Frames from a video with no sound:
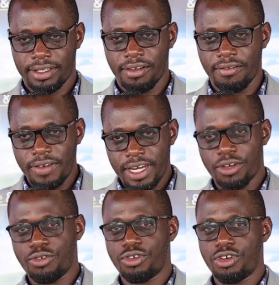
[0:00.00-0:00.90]
very
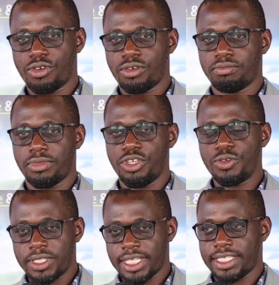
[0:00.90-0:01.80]
good
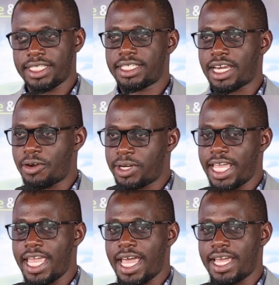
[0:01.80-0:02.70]
use cases around
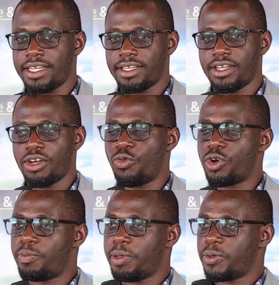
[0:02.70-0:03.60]
AI.
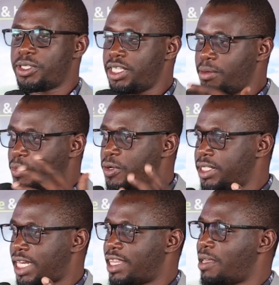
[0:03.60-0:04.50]
What people see
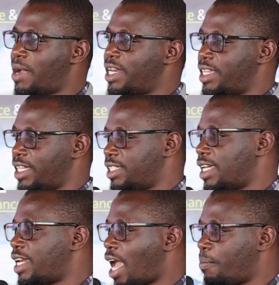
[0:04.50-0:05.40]
most are the bad things
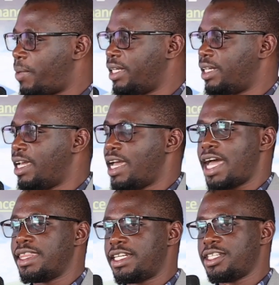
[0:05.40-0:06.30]
that happen,
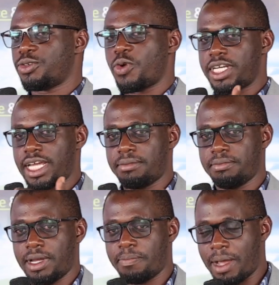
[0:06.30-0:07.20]
and that is what are
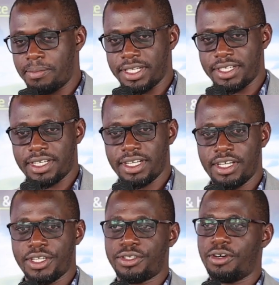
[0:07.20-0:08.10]
published.
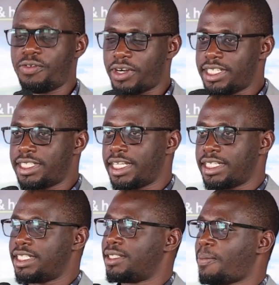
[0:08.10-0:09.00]
So for
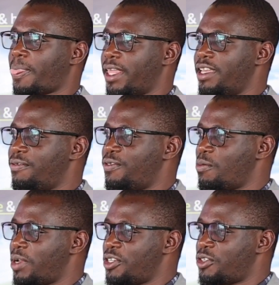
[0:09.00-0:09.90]
instance, if you
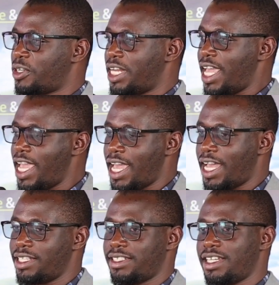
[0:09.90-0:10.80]
mention
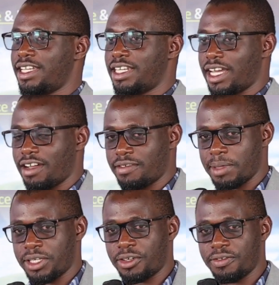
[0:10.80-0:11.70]
AI, say in a
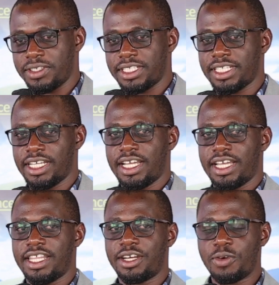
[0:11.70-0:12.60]
government office,
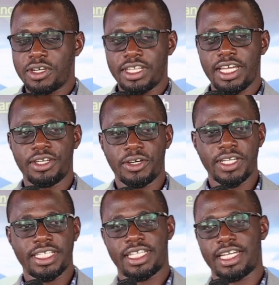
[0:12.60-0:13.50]
then what they know
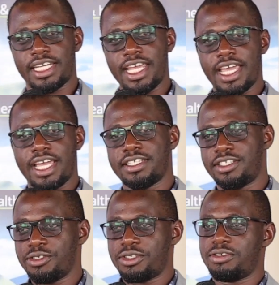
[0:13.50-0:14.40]
is that AI is
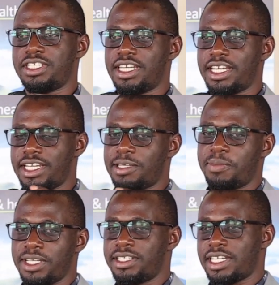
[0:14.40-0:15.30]
used to generate
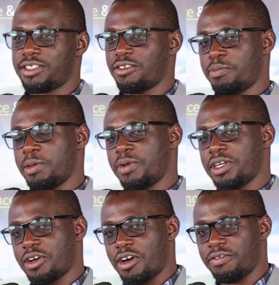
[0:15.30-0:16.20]
pictures of people
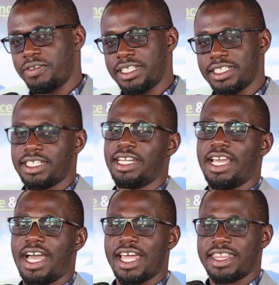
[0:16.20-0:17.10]
in coffins,
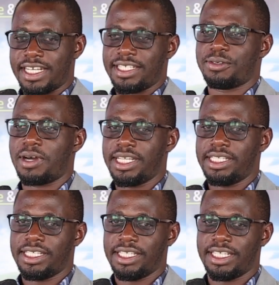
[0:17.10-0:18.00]
and that's why
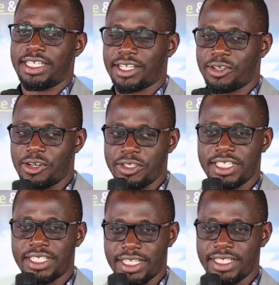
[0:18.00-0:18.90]
the technology
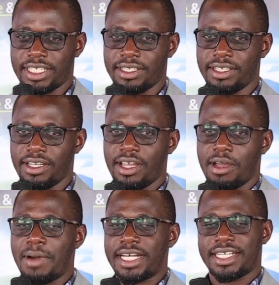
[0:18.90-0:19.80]
is risky.
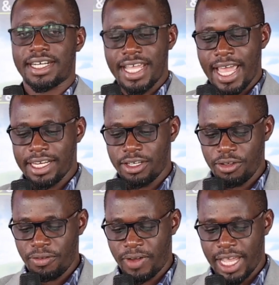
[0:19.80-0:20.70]
But rarely do
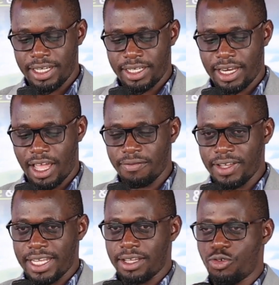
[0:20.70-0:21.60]
you find a
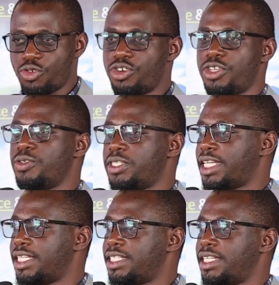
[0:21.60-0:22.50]
very good use
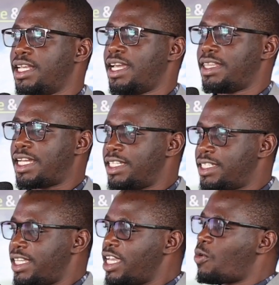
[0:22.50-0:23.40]
case that
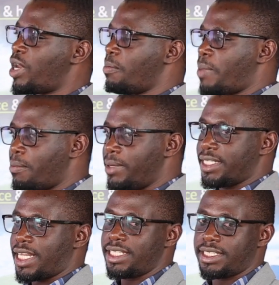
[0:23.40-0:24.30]
is equally
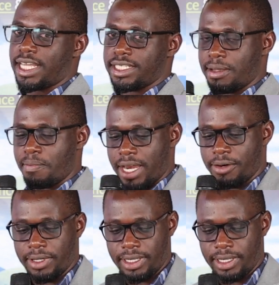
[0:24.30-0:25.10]
publicized as the bad